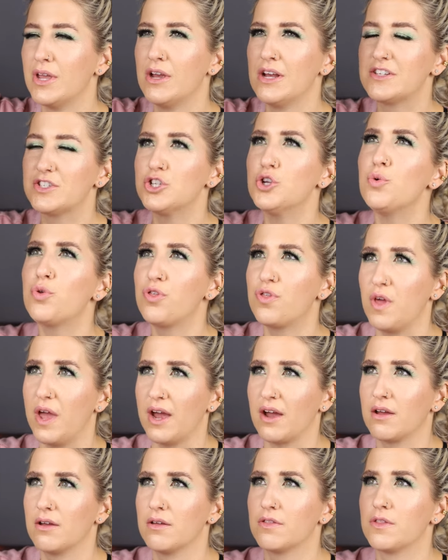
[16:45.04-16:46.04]
It's too
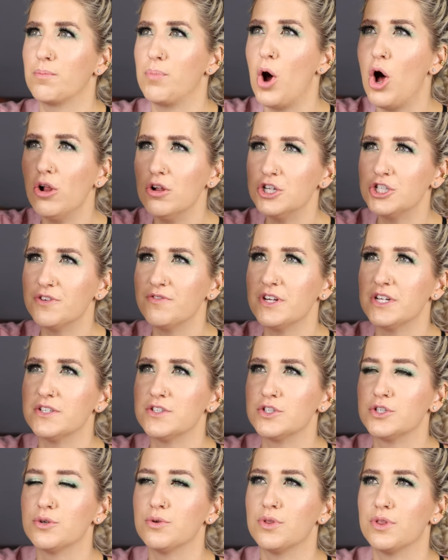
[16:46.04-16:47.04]
thick. The polish of it
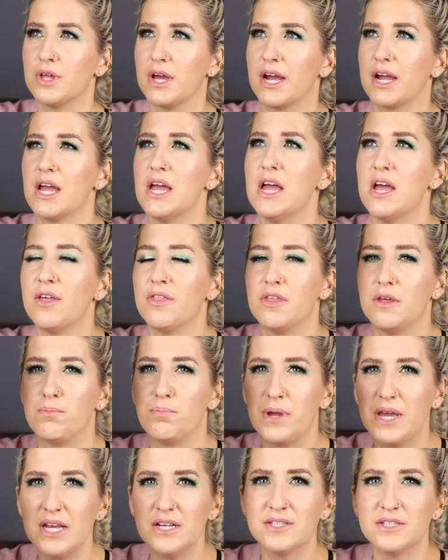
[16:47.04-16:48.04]
is too thick. The
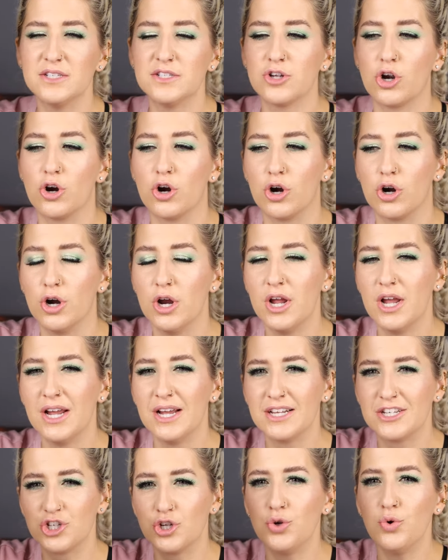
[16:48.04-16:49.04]
pieces are
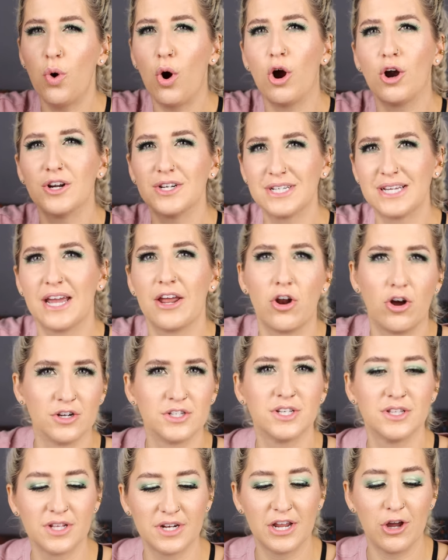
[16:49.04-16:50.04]
too hard to get
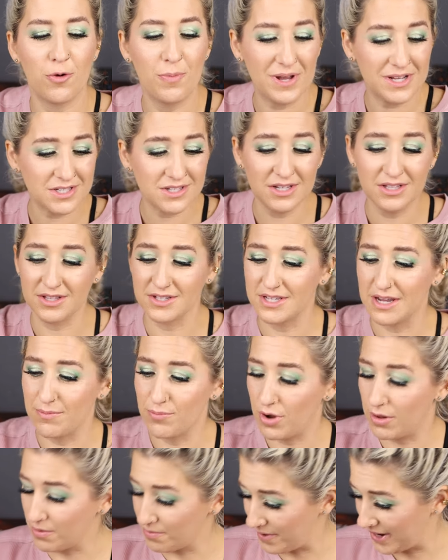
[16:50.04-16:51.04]
onto the nail. Basically the same
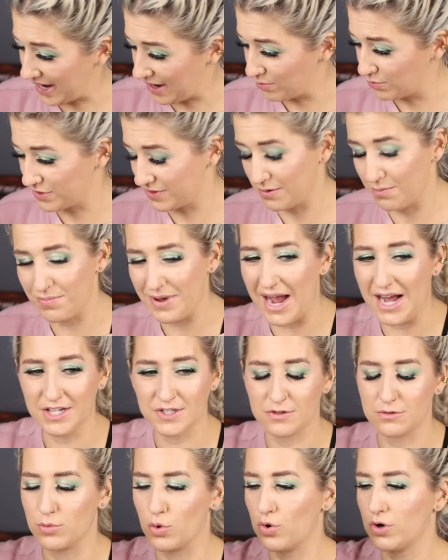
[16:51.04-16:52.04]
problem I had with the
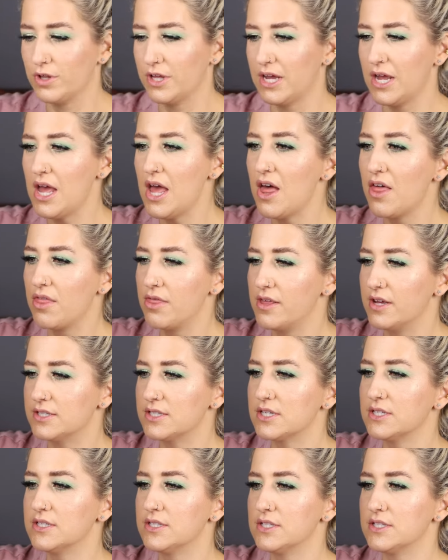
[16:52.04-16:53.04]
bats from Orly. This
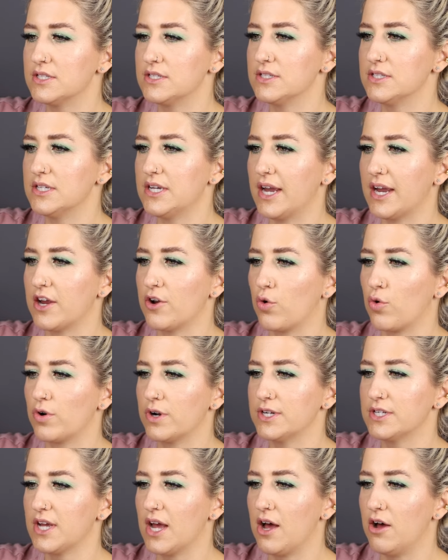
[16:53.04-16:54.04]
consistency I can
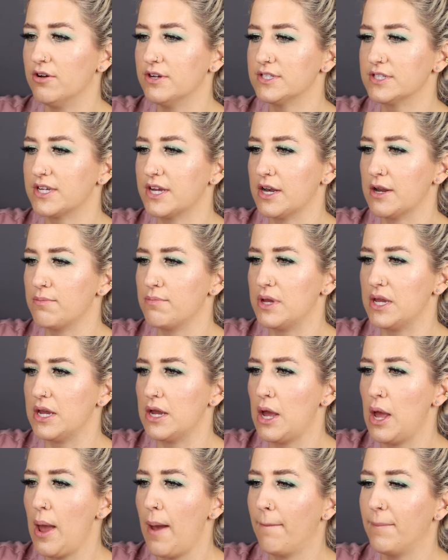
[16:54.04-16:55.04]
already tell is gonna
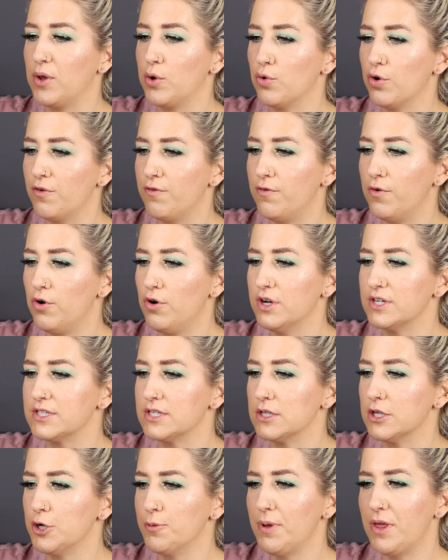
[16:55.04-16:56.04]
be beautiful. It's
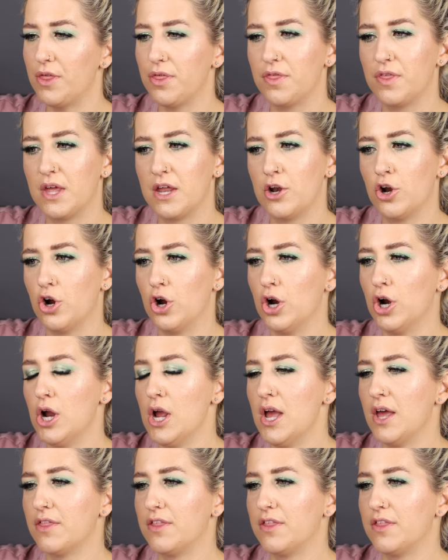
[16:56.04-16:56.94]
a little bit thinner.